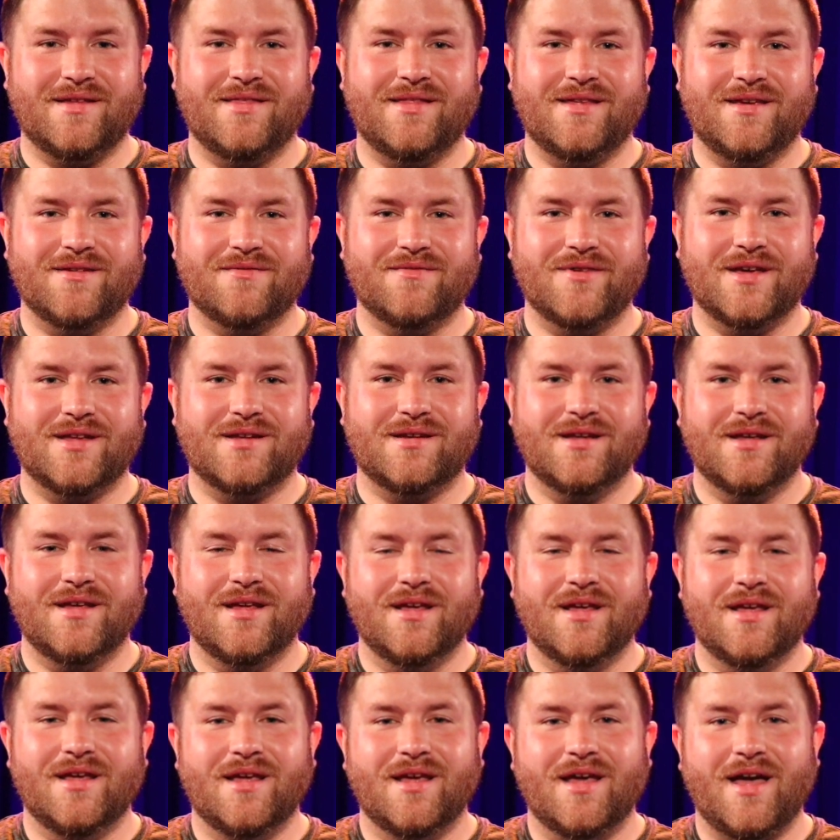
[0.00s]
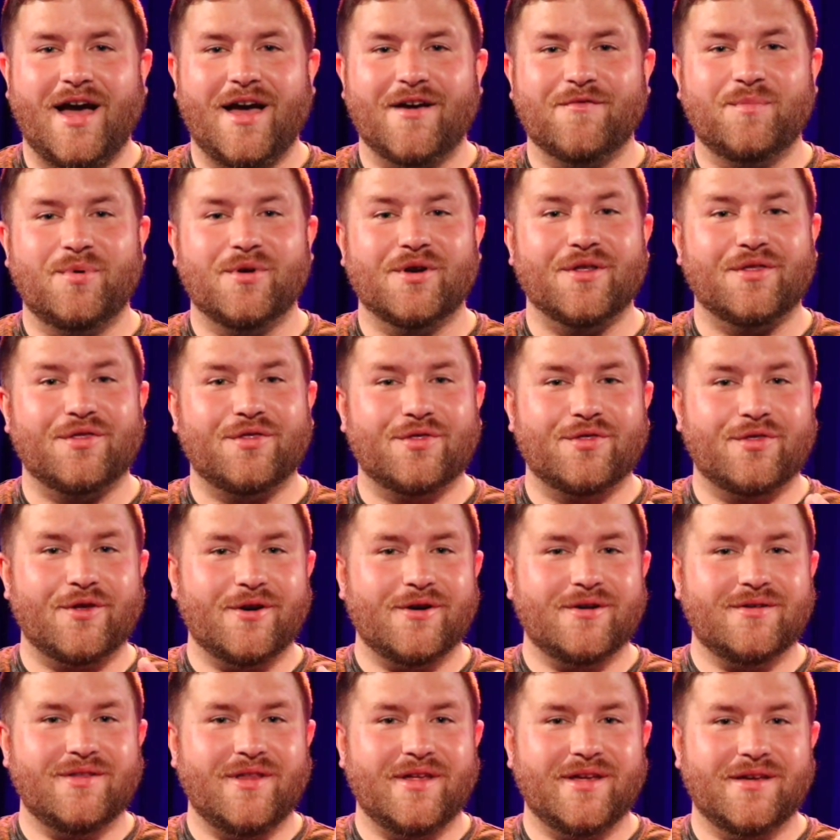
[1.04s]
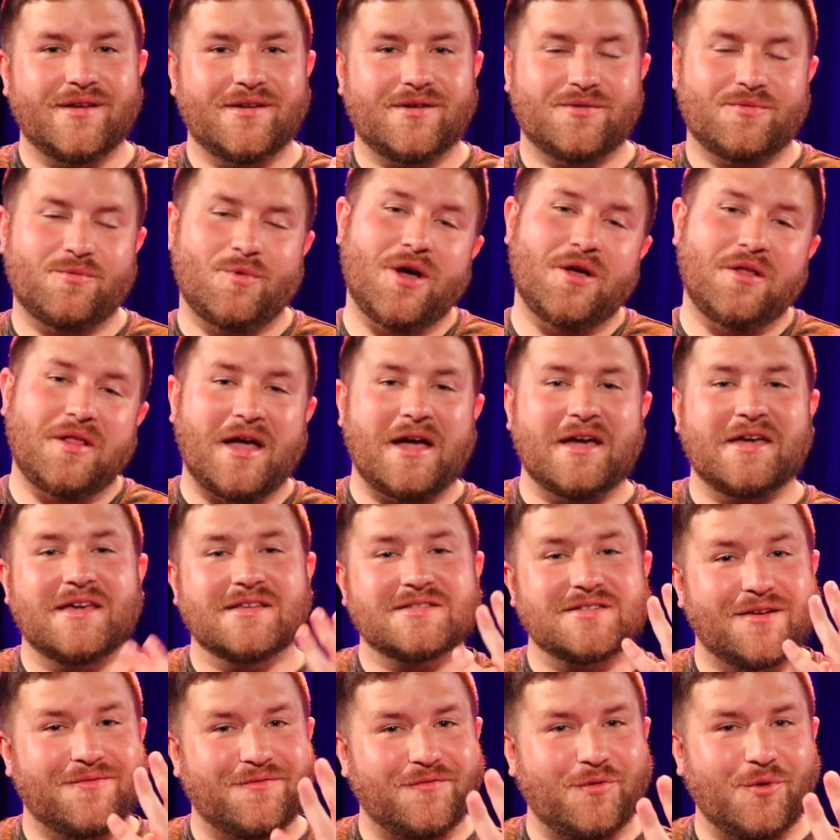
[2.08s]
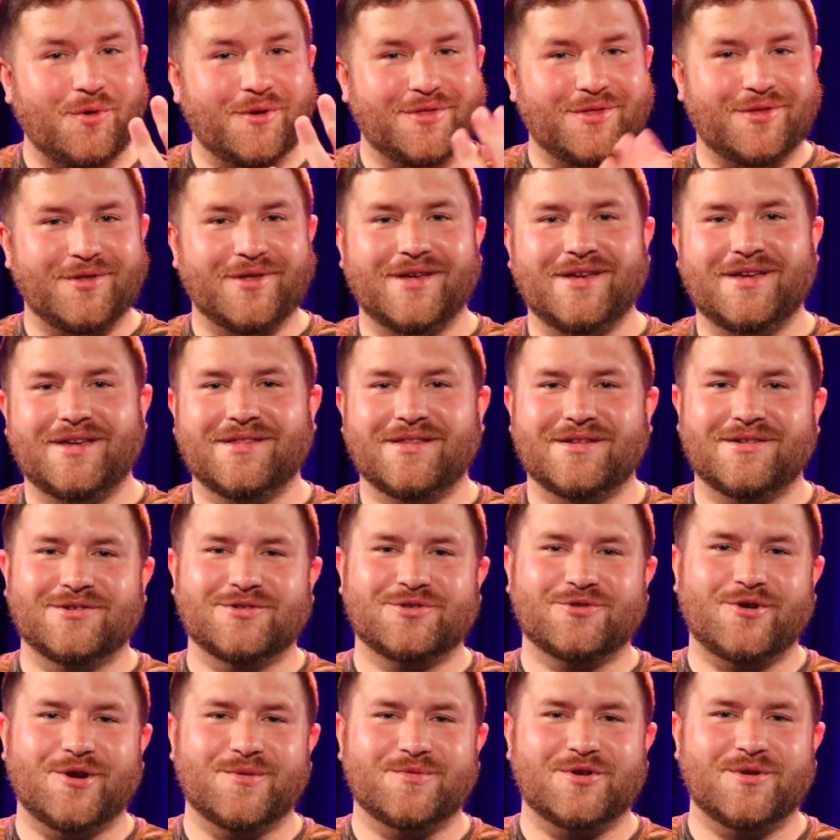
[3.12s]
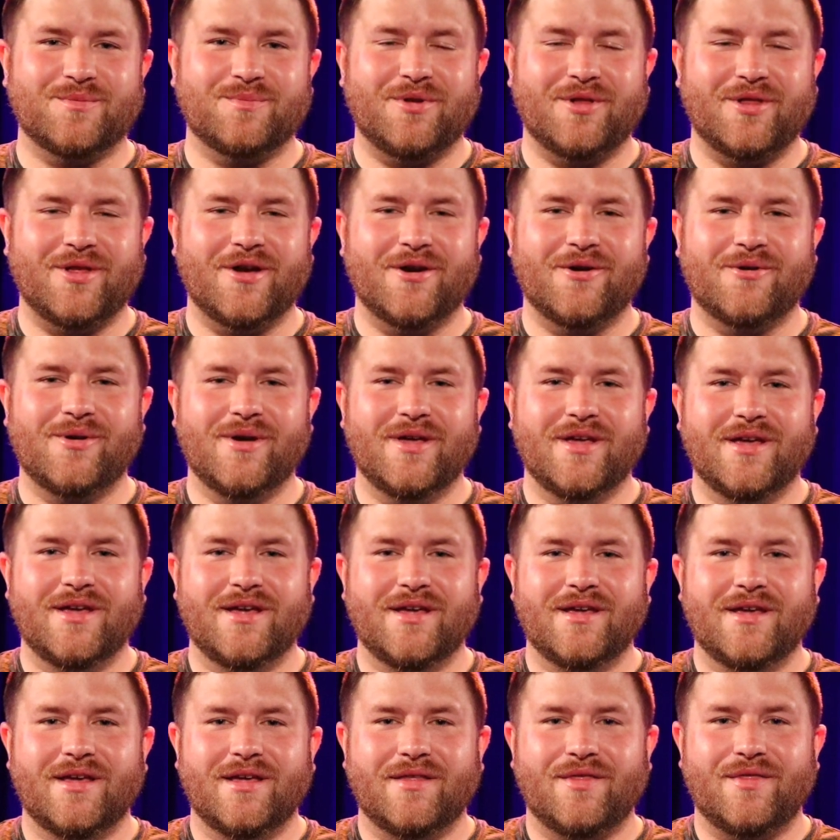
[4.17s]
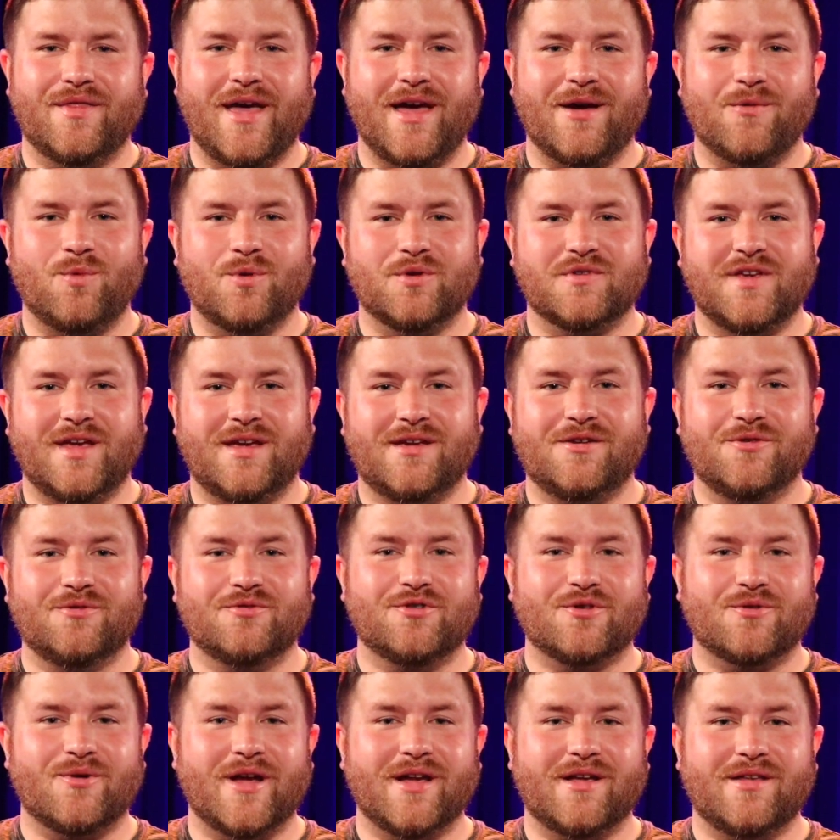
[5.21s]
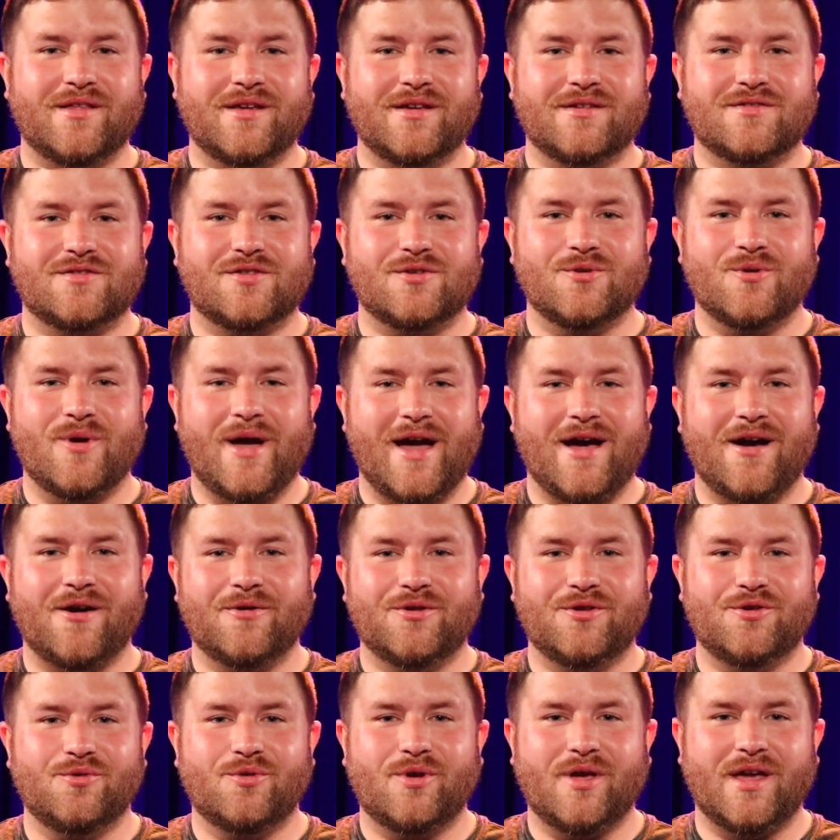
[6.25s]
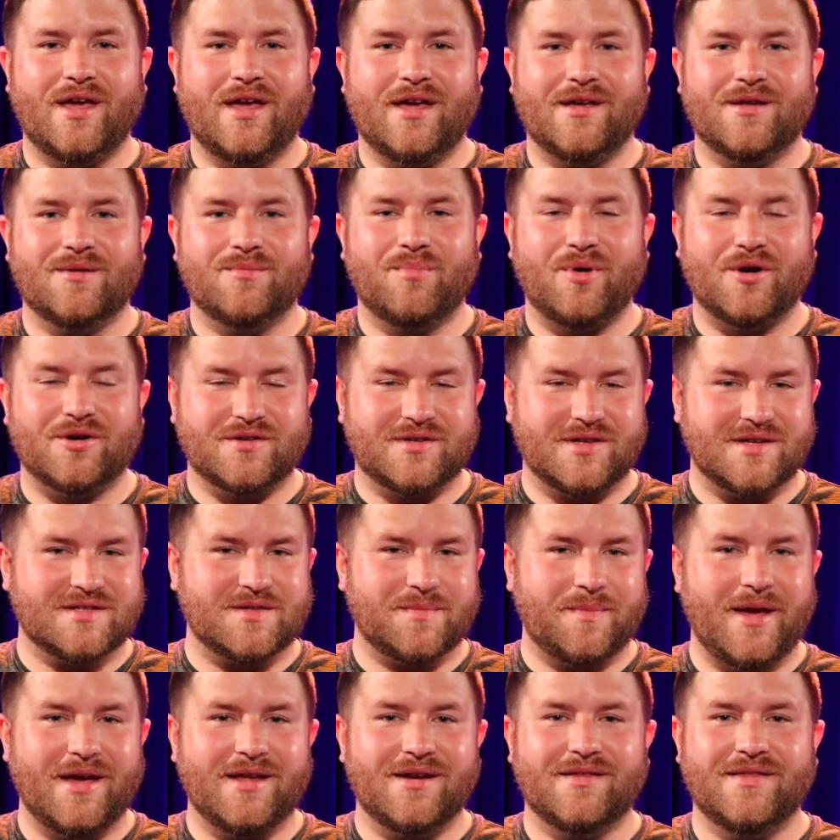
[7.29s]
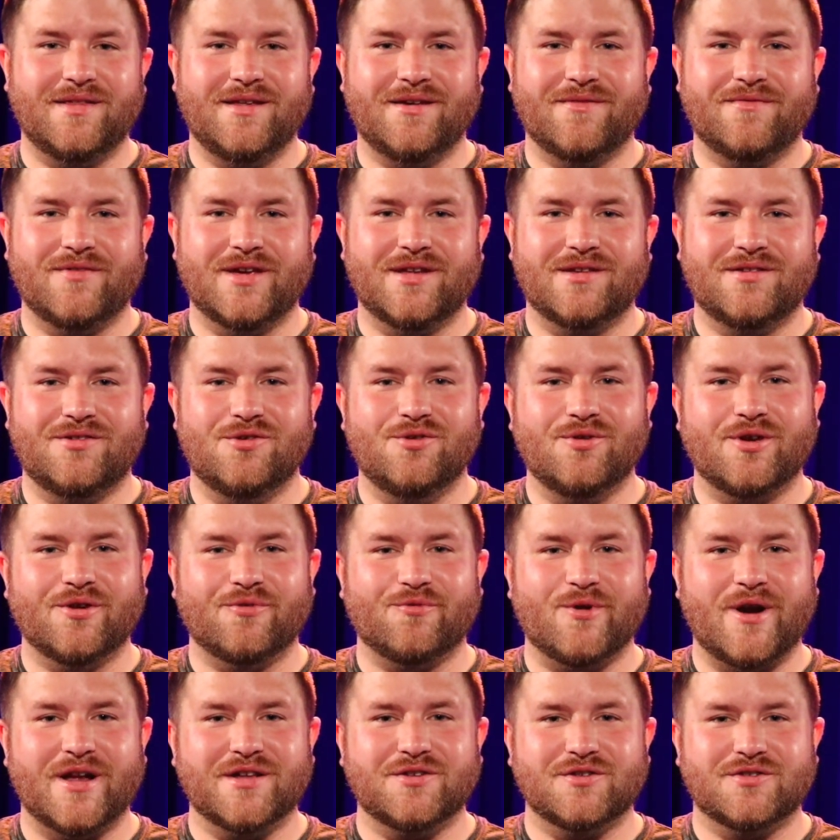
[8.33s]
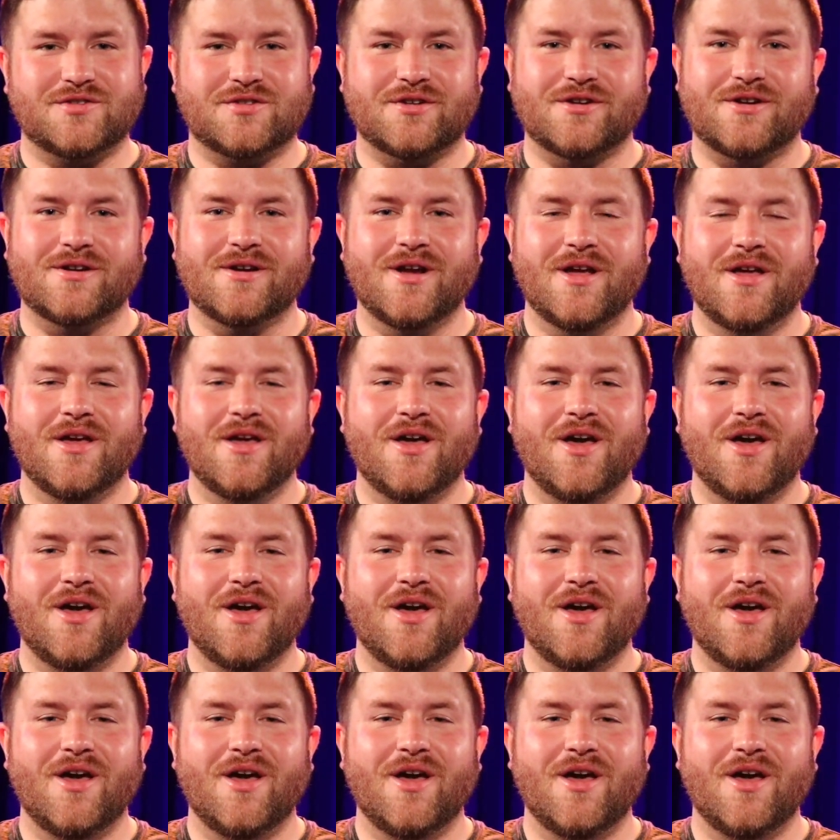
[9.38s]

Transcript: in the event, I've put a third link, well, I guess a fourth link in the description below that will take you directly to how you can participate in the event. You can register.